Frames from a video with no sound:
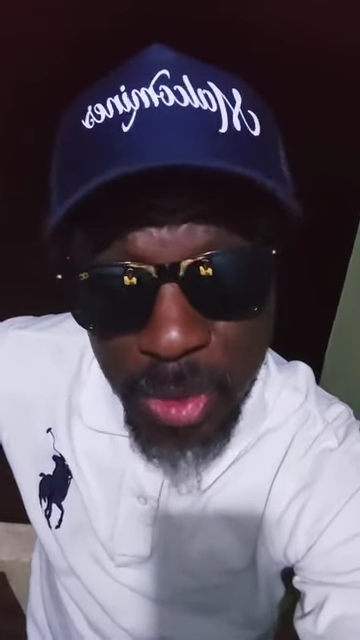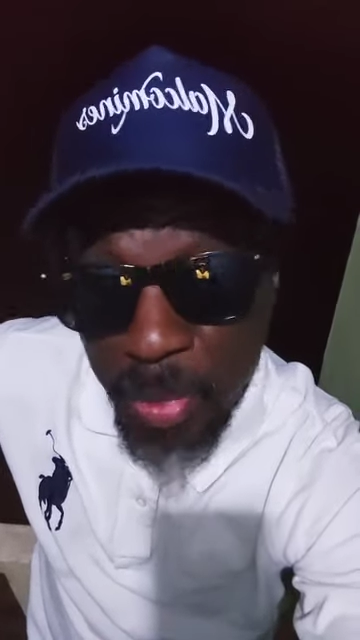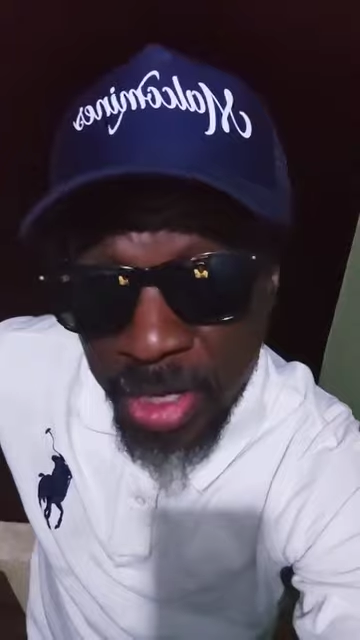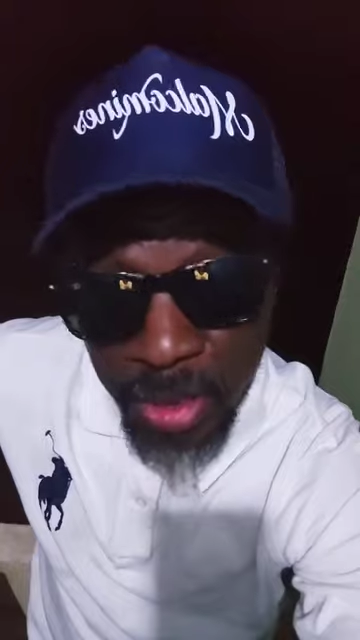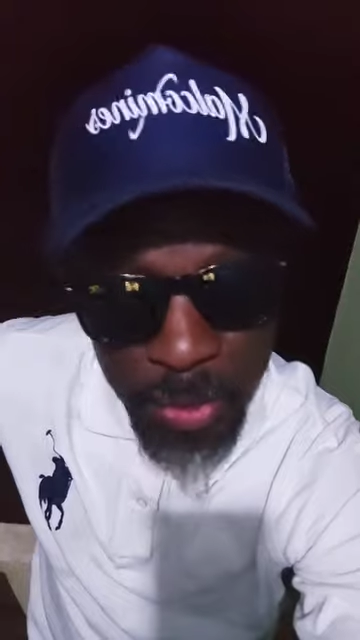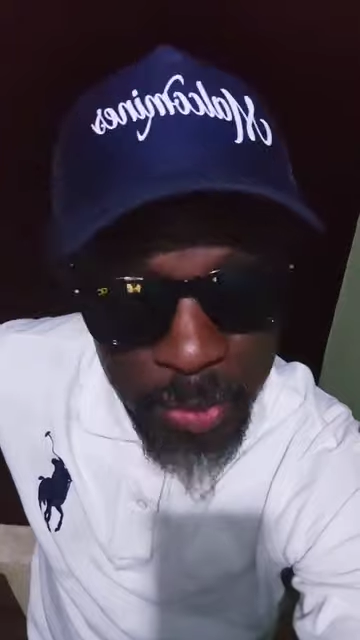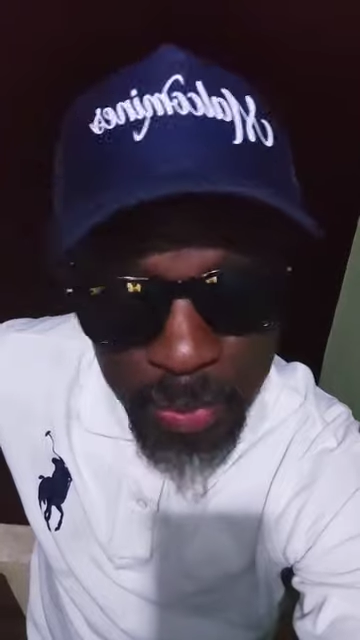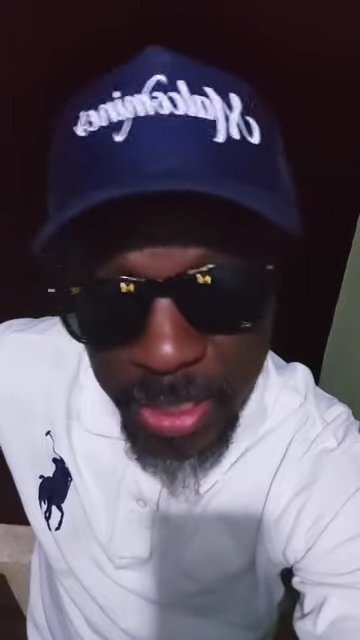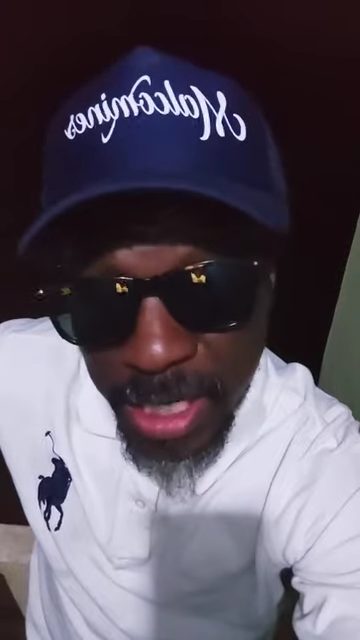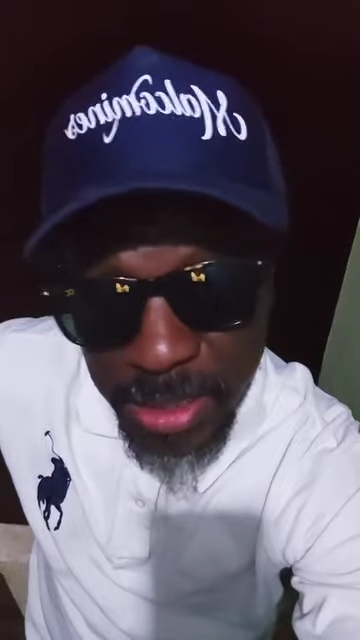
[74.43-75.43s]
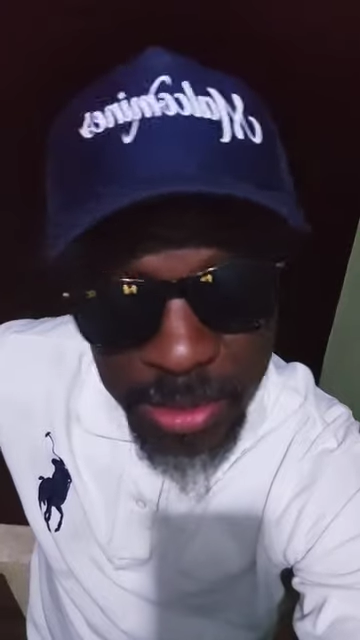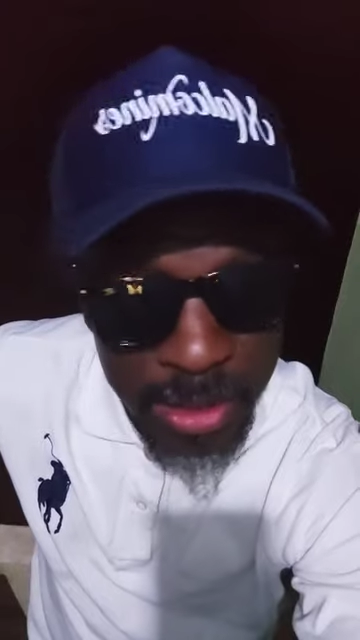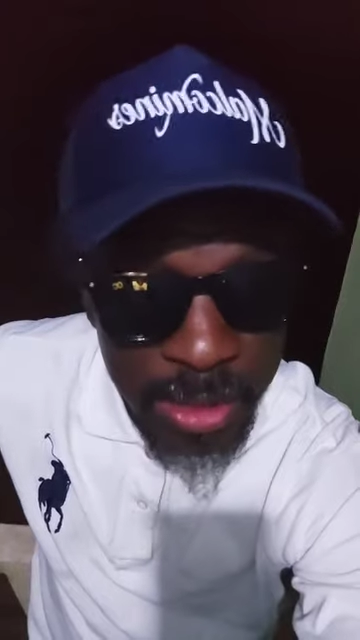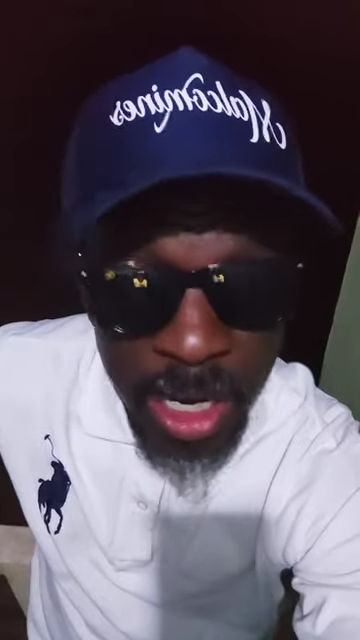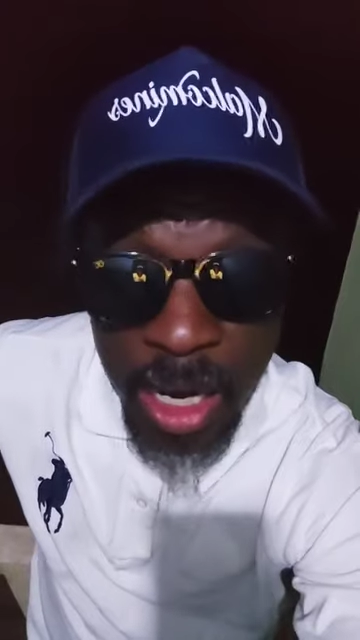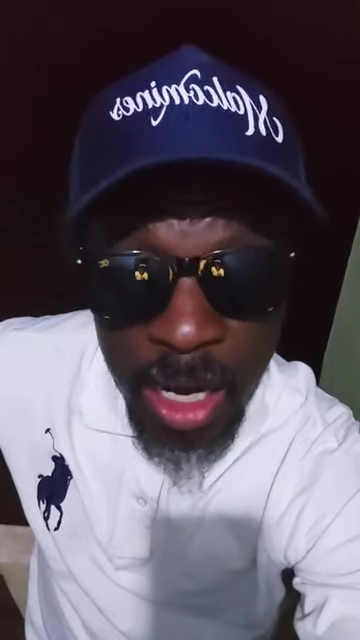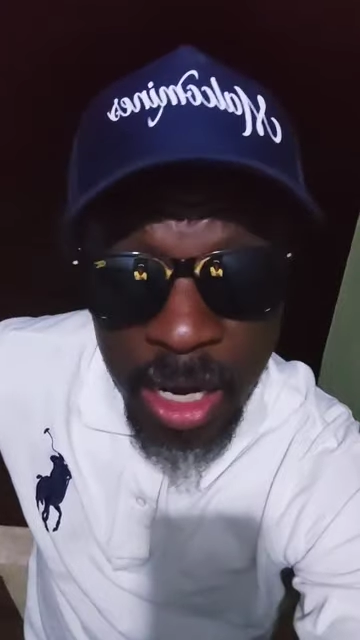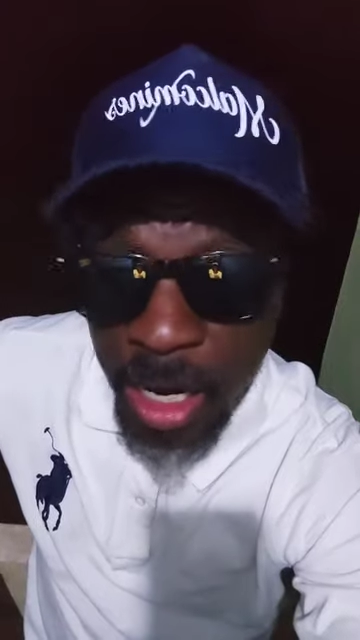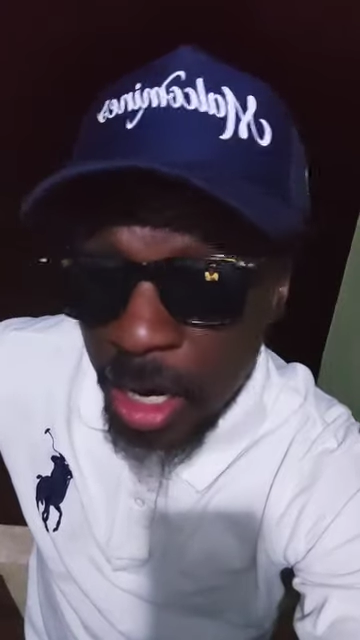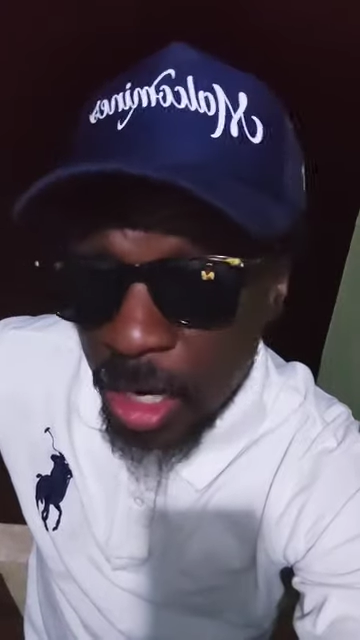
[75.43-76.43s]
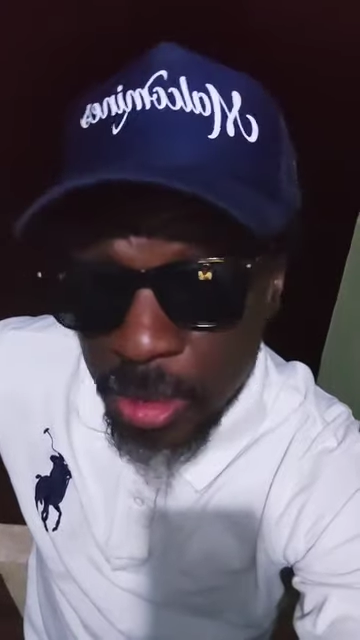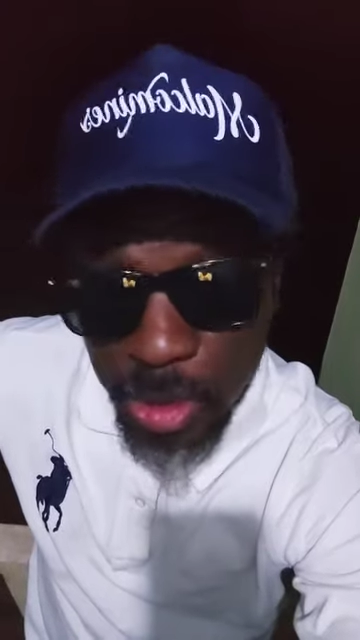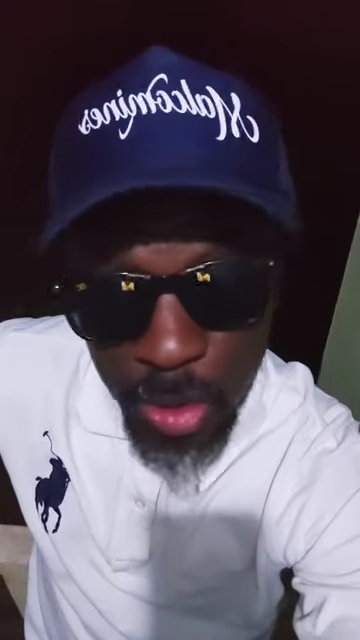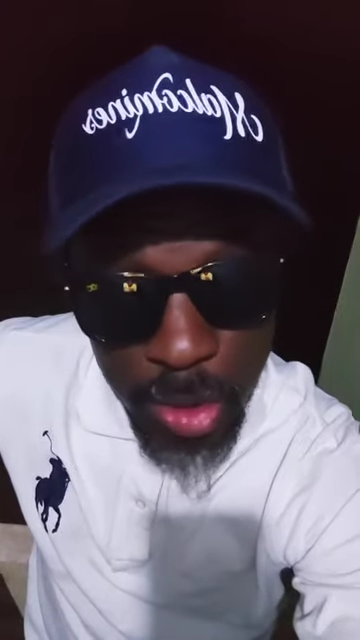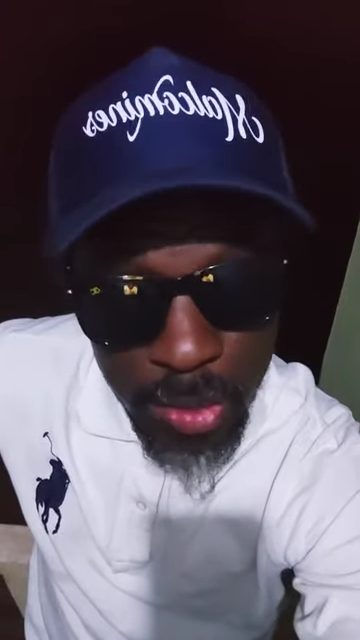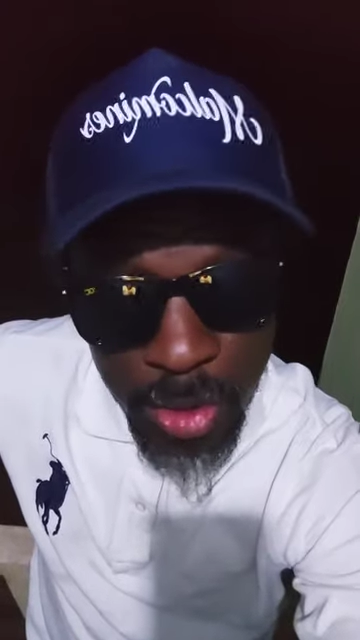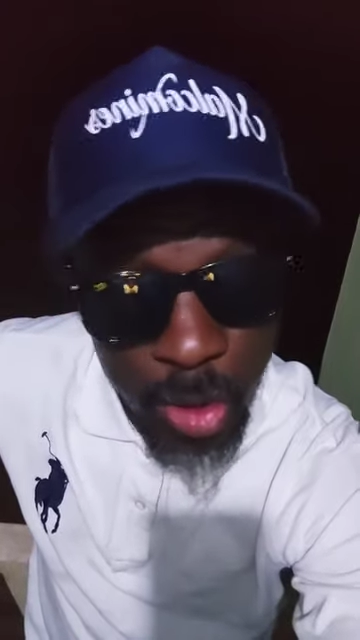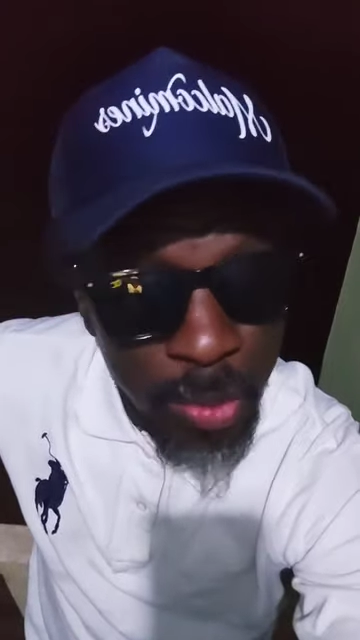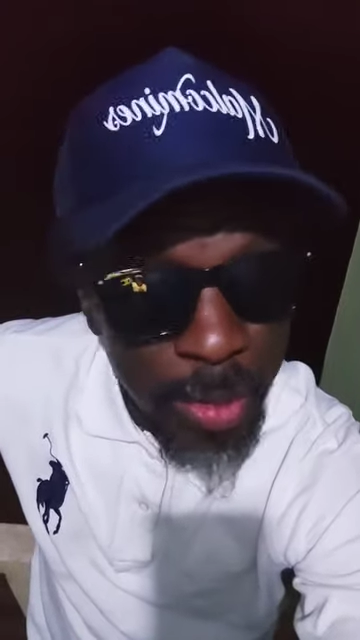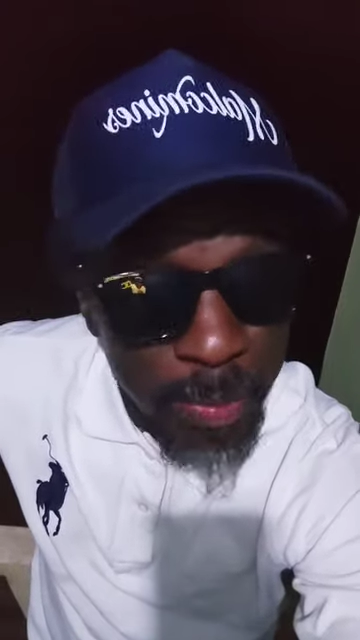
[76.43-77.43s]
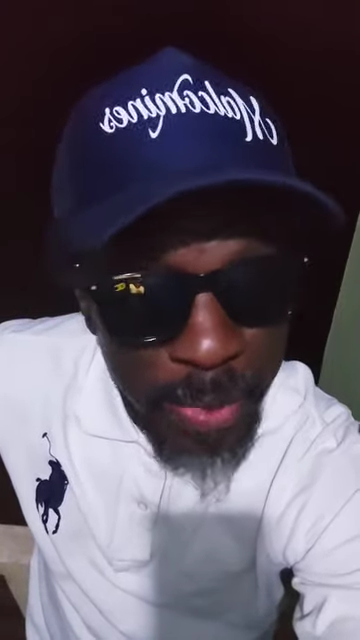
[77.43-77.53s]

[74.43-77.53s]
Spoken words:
comment on my pages. So on all my